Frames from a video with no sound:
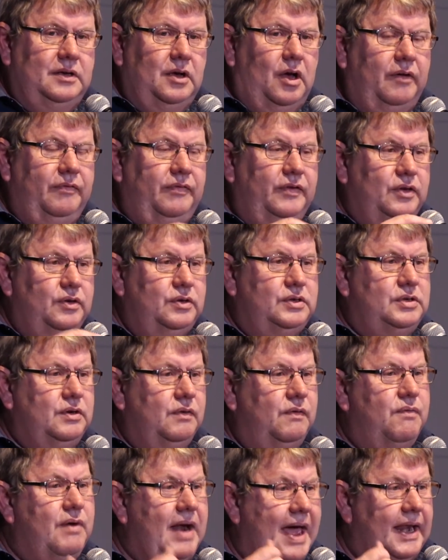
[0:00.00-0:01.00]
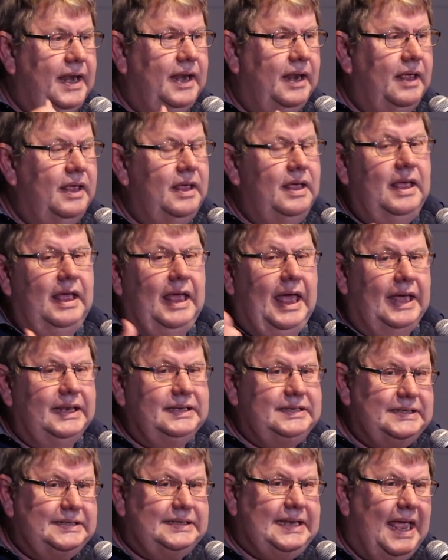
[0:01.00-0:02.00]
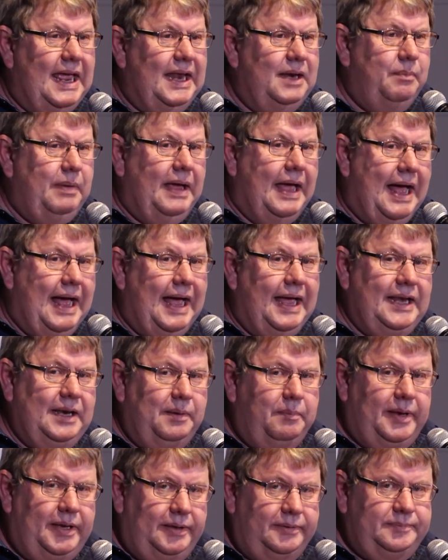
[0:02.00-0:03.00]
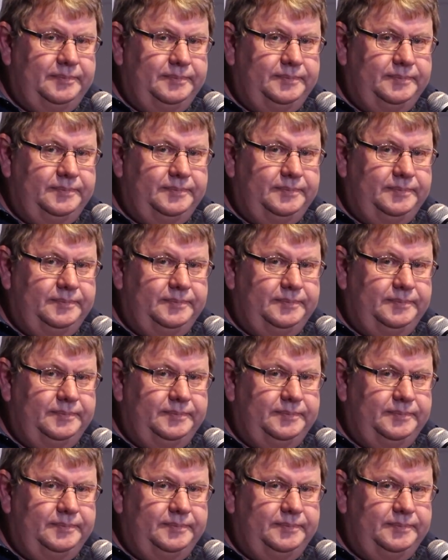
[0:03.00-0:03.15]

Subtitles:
of you to run and stand behind me.